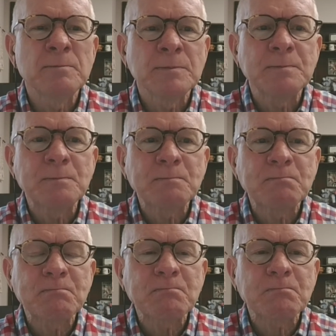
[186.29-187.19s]

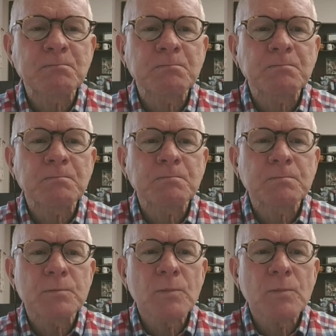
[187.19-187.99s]
Nothing is said.